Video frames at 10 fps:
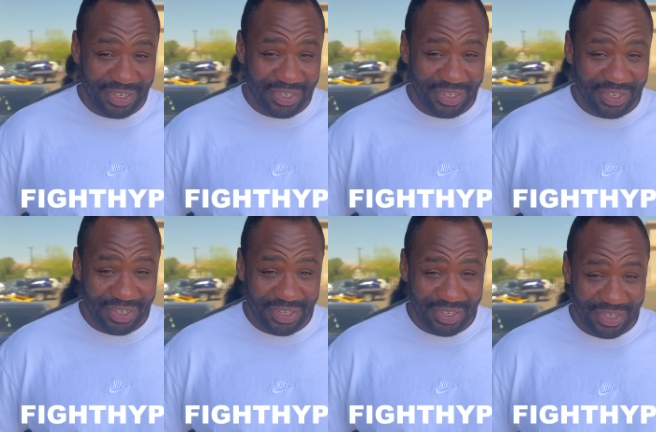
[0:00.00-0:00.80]
that might be the
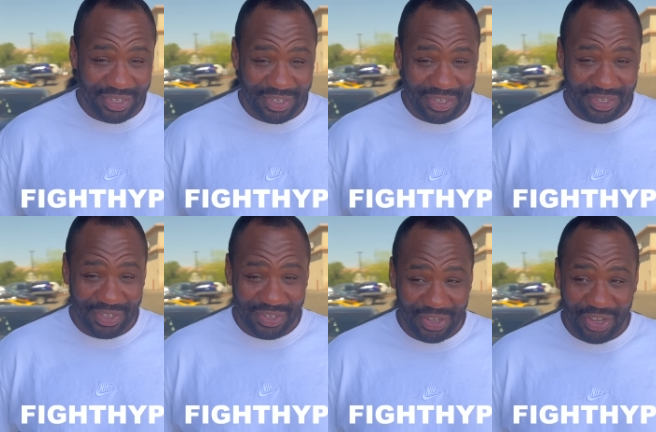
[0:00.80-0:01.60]
banger.
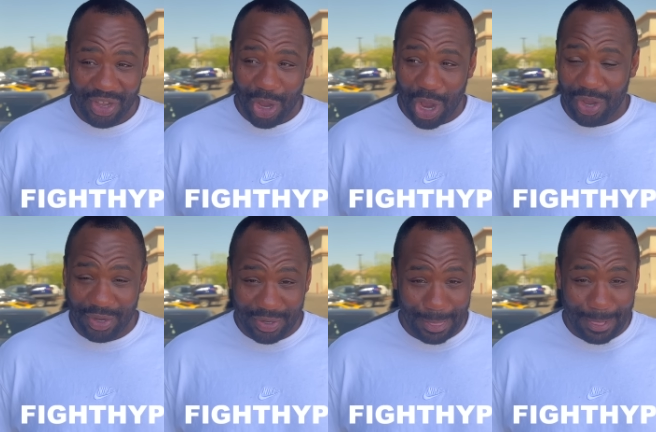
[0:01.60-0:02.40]
That might be the
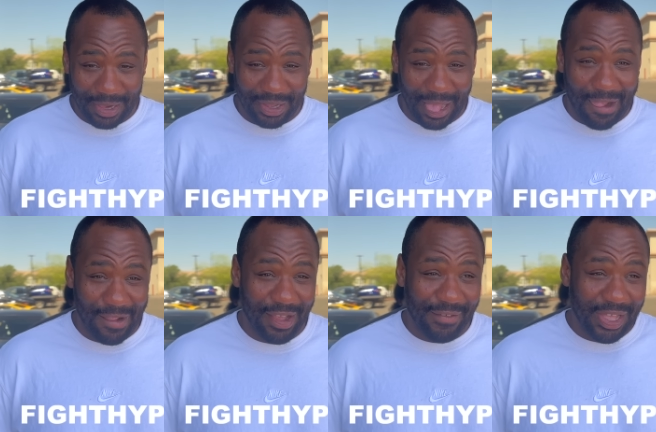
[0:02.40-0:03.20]
banger. So
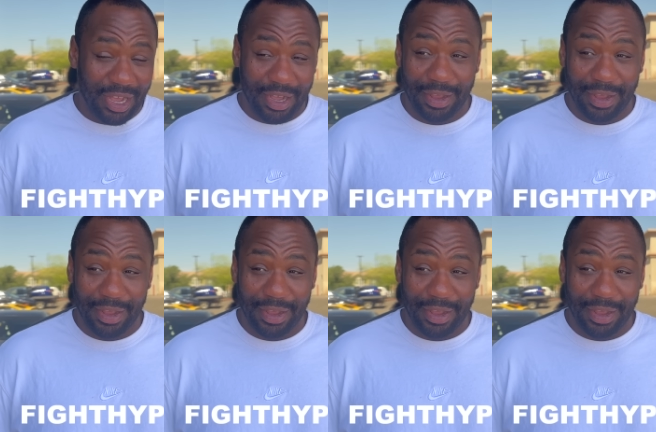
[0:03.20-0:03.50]
yeah. so so.